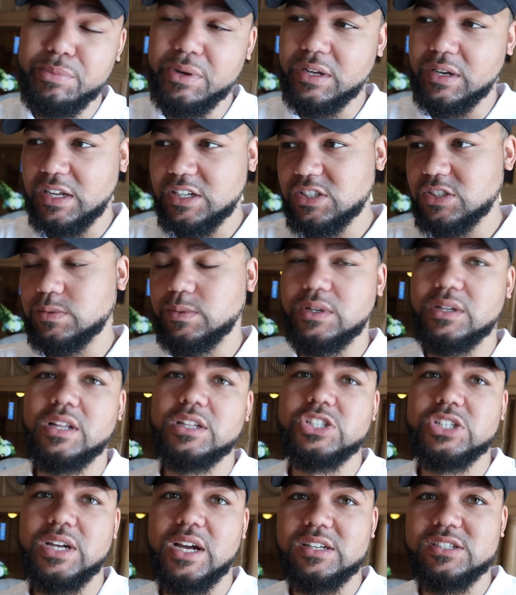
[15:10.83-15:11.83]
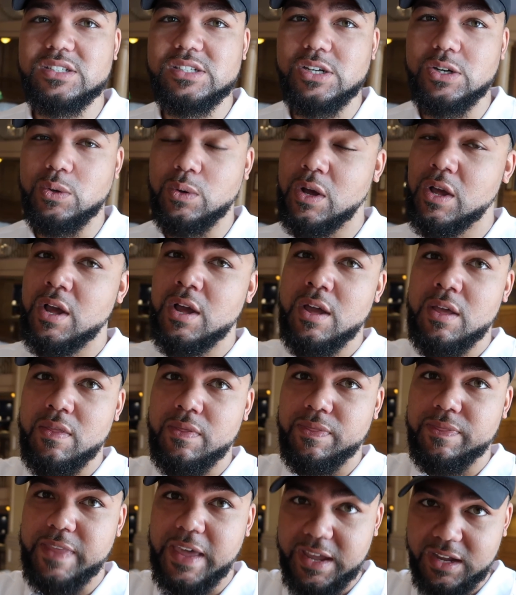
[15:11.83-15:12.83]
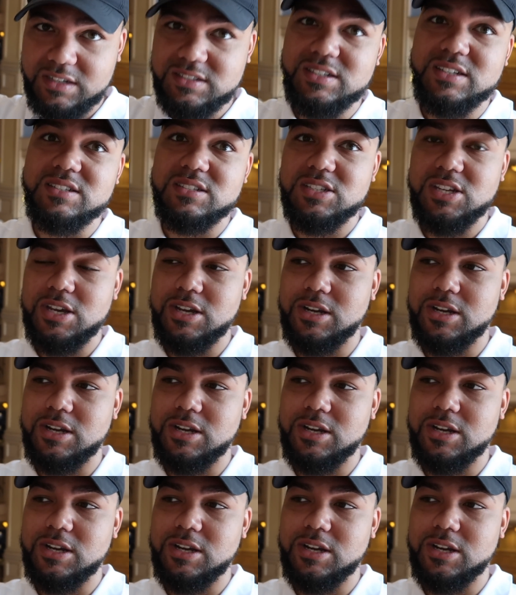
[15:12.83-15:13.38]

but I just want to let you guys know they exist